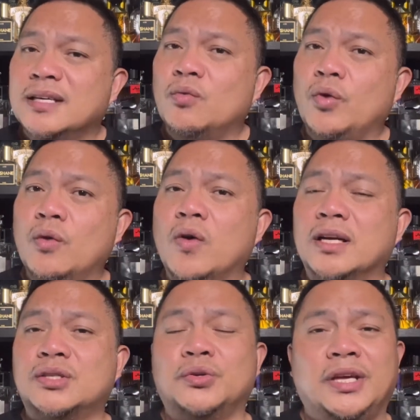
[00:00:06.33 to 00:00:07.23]
We
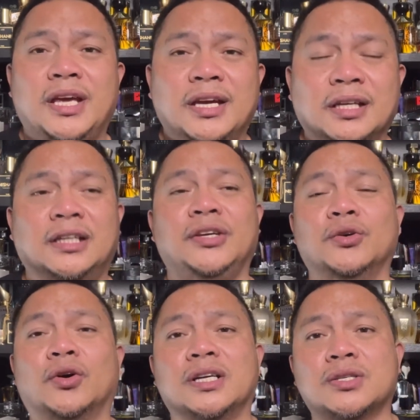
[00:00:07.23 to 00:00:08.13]
want to hear
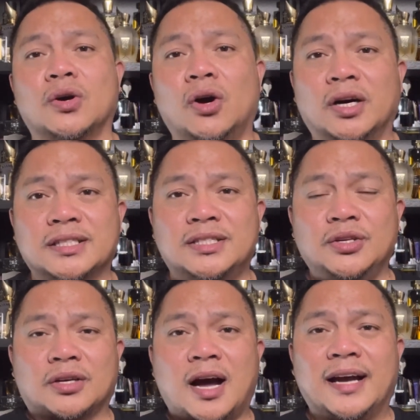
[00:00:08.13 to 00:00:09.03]
your thoughts,
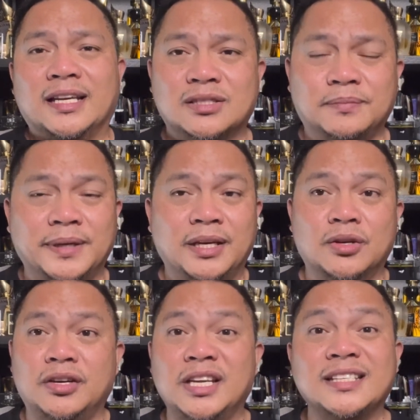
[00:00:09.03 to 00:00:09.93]
your honest
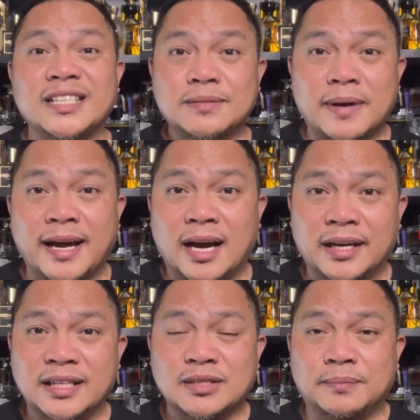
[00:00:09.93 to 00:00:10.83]
opinion. This is my
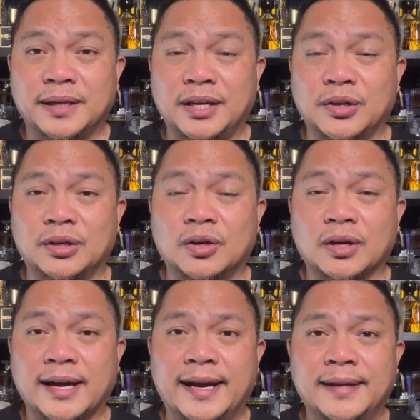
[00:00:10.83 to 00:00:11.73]
honest opinion,
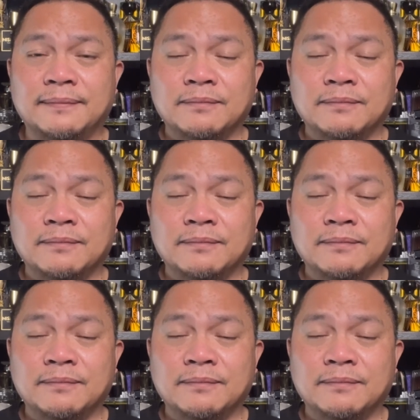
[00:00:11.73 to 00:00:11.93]
okay?